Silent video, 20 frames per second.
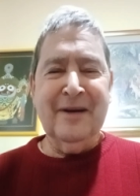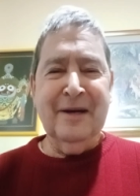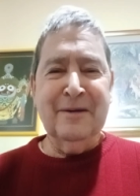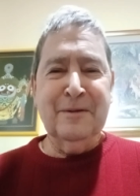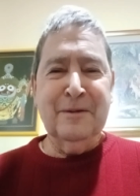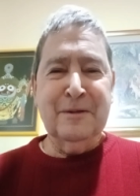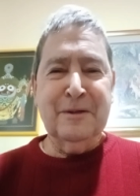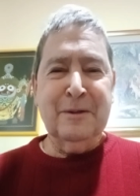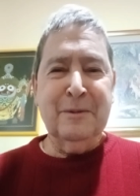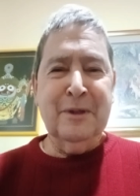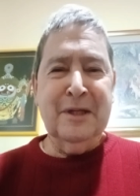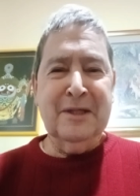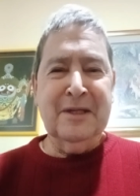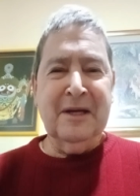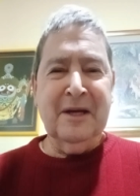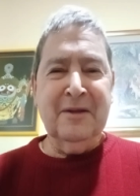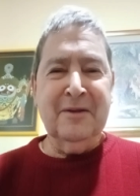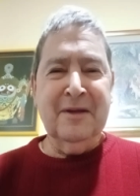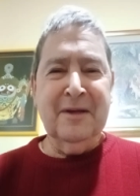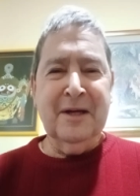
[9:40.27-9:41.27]
trying to squeeze
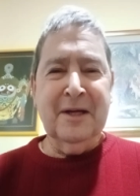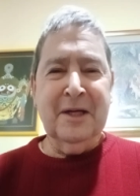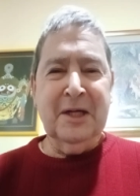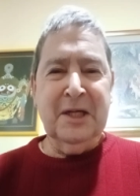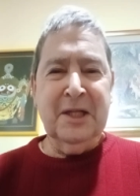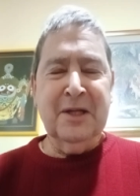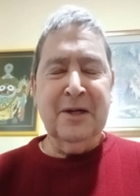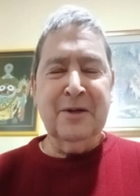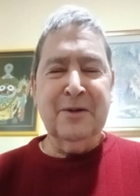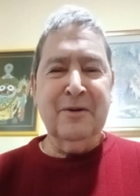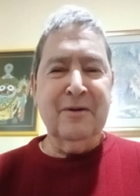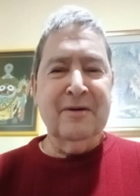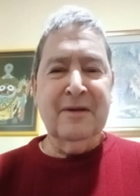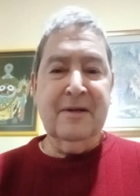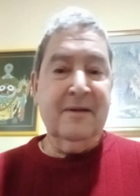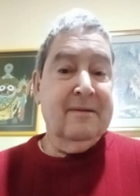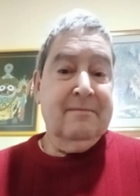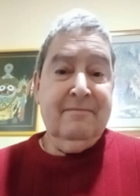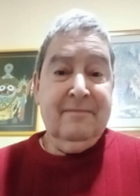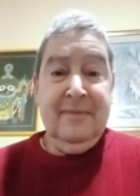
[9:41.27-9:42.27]
out the, the
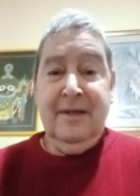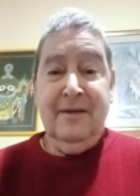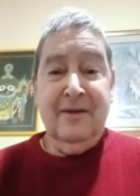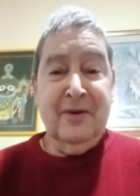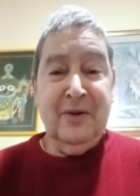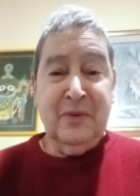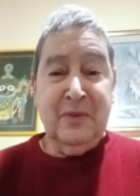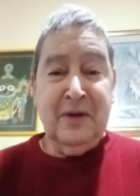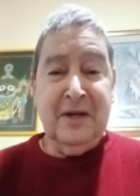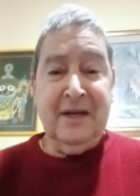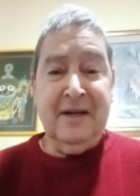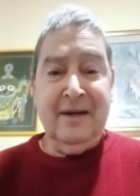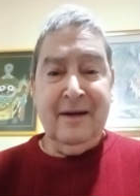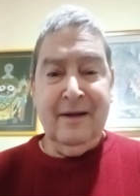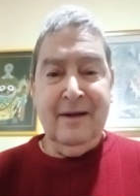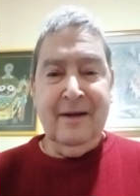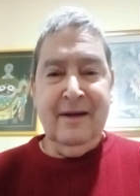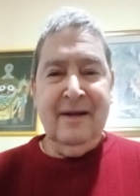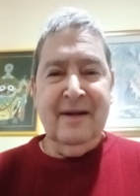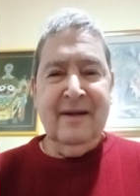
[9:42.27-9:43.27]
goodness. It don't
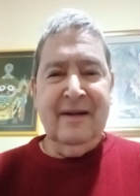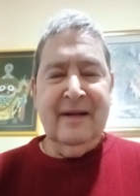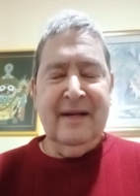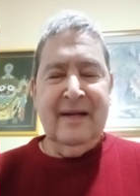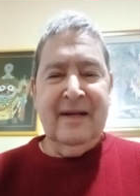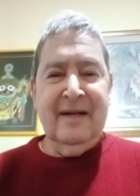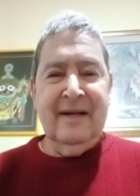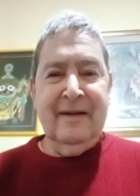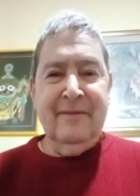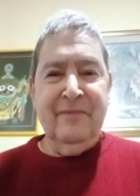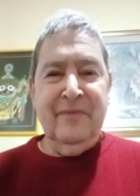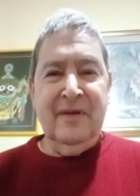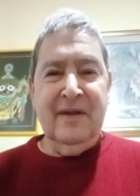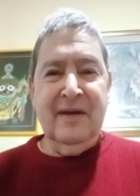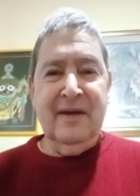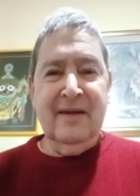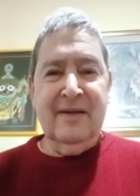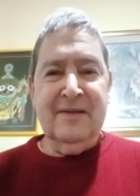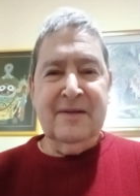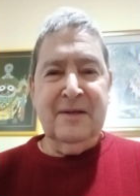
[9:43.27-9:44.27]
work.
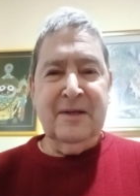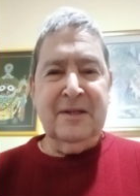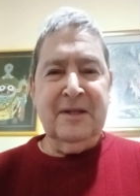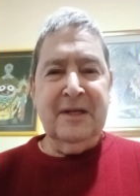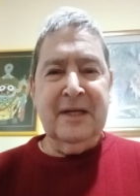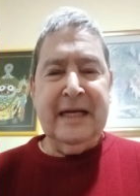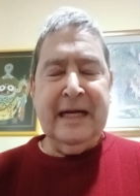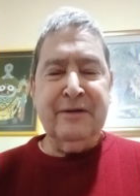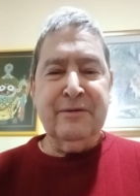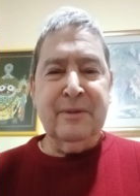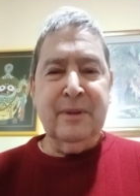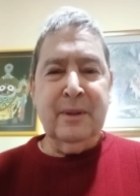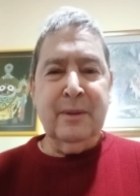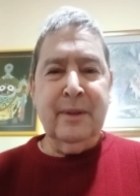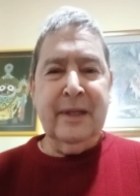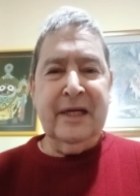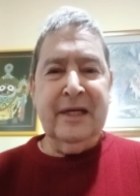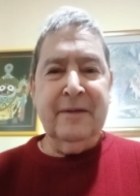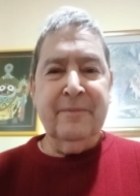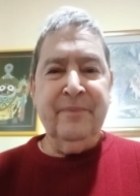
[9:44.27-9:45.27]
It's not the
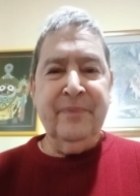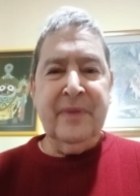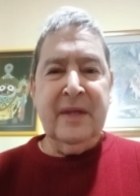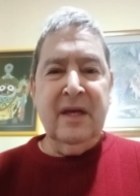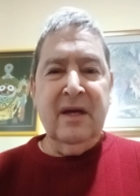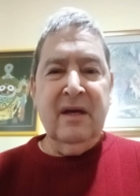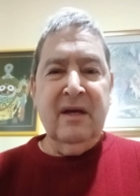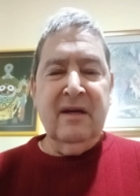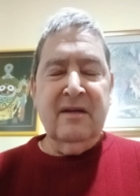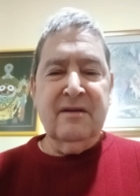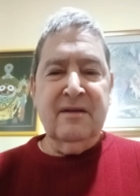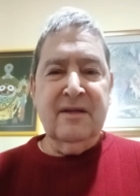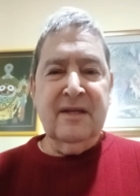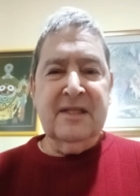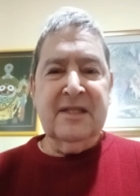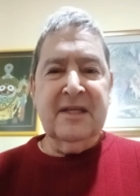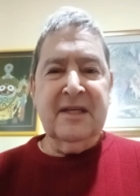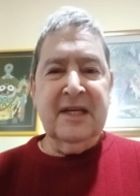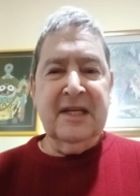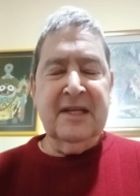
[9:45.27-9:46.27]
natural way. So
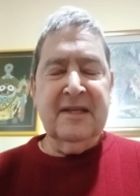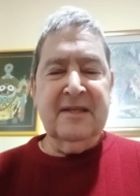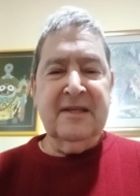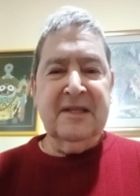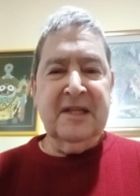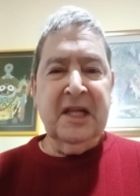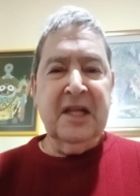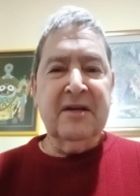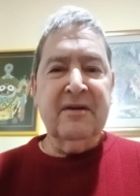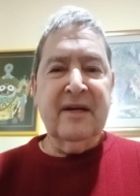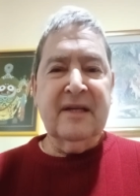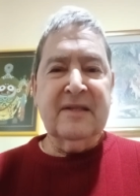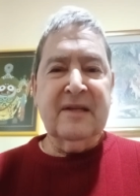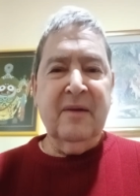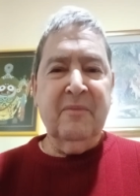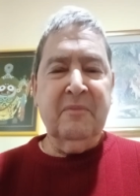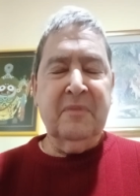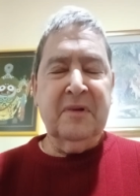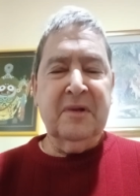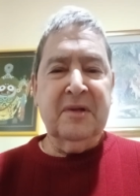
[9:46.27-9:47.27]
this again is another
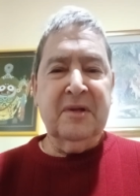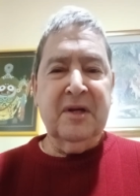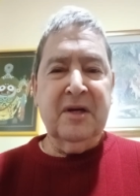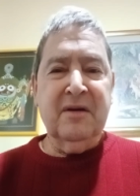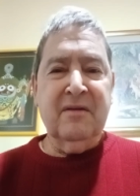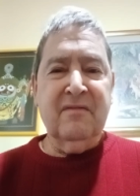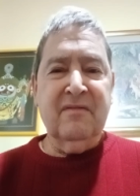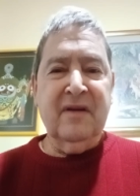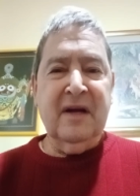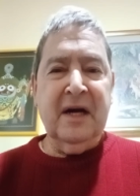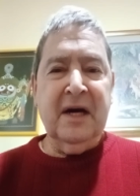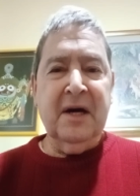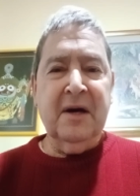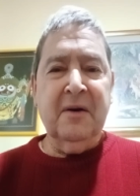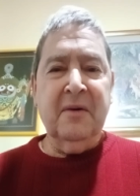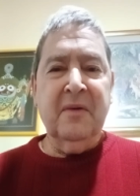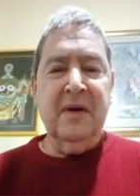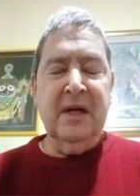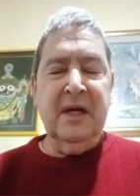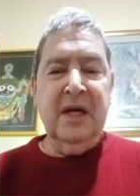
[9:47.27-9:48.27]
example of
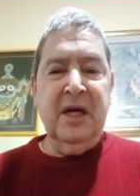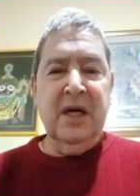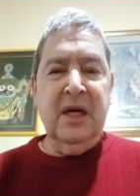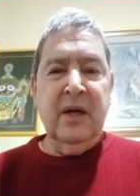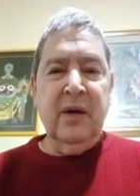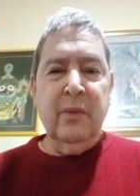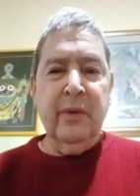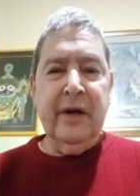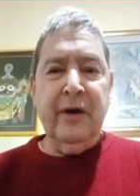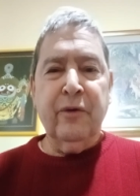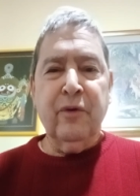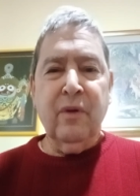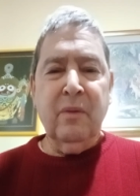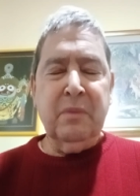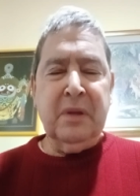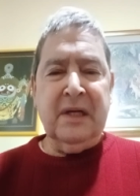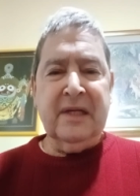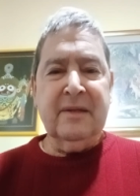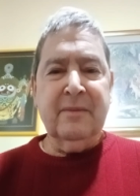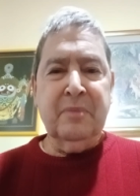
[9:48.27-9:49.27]
how we are all
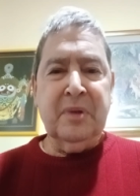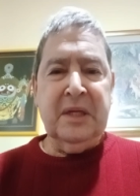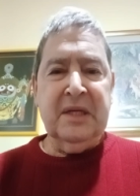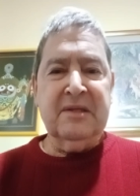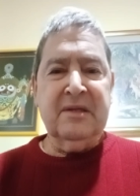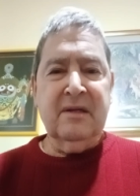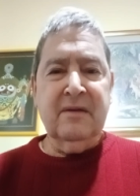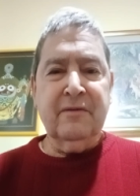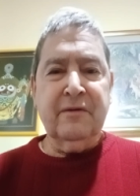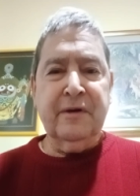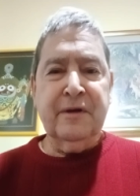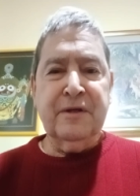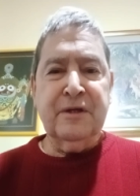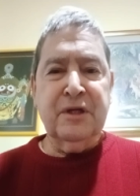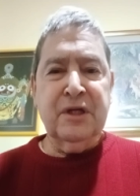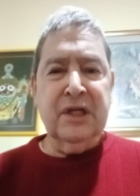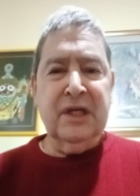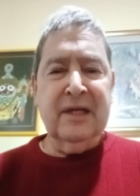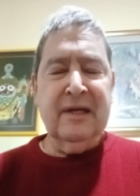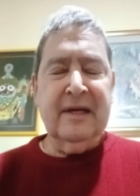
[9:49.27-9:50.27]
part and parcel of
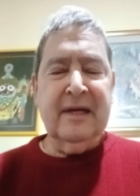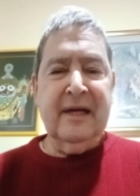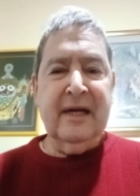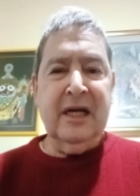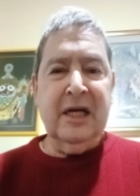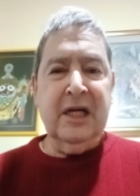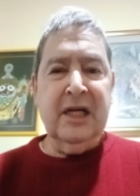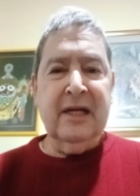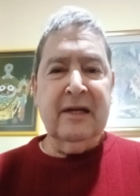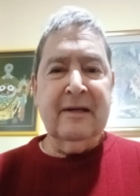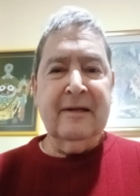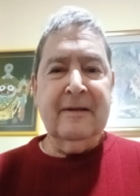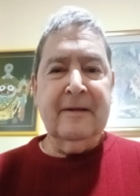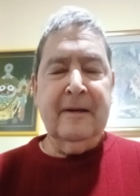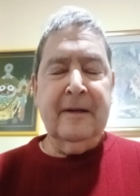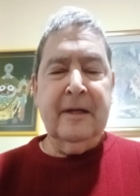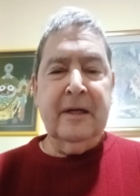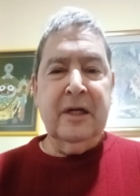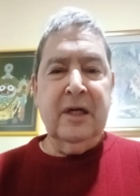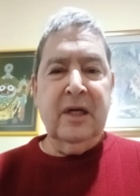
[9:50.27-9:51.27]
Krishna, and
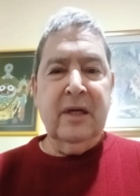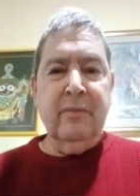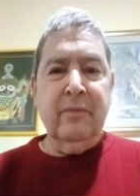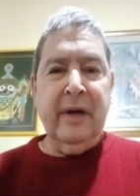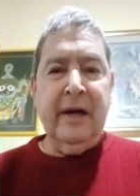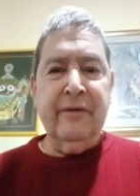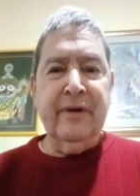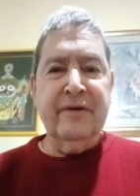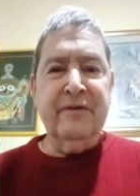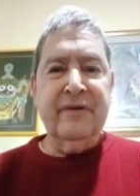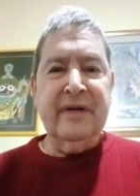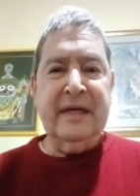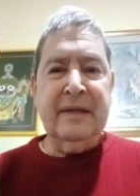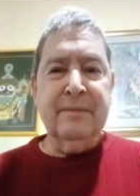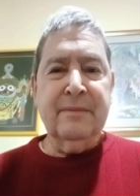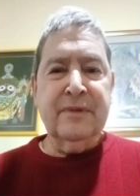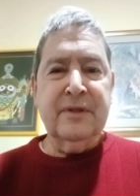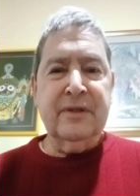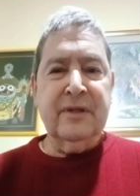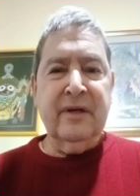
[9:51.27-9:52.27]
by rendering
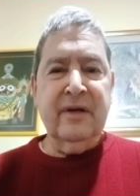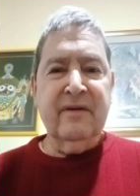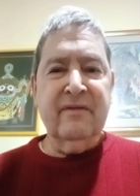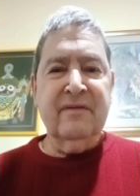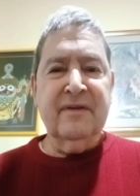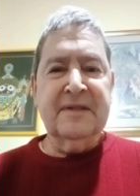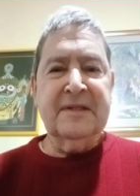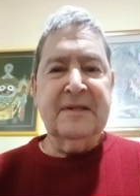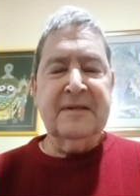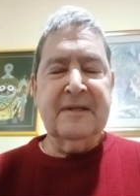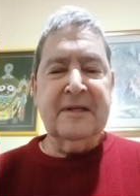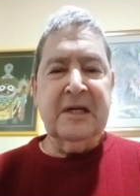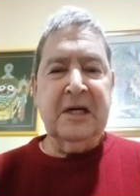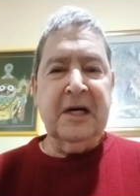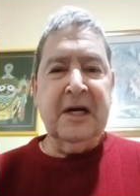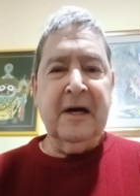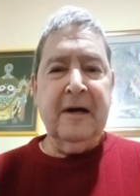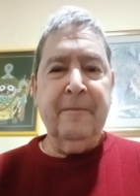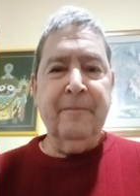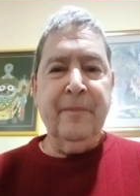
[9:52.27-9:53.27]
him service,
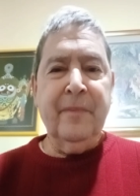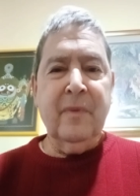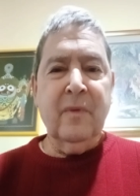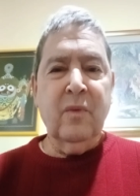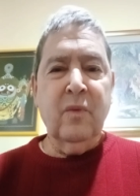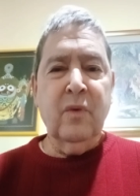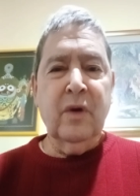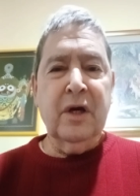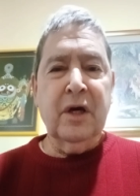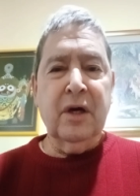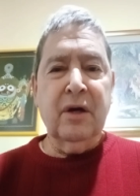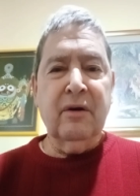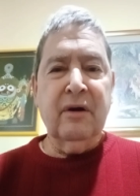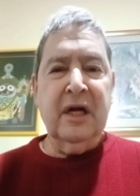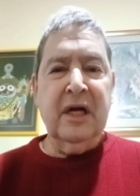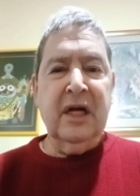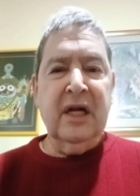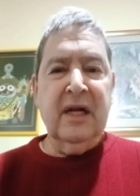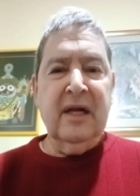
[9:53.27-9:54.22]
um, we are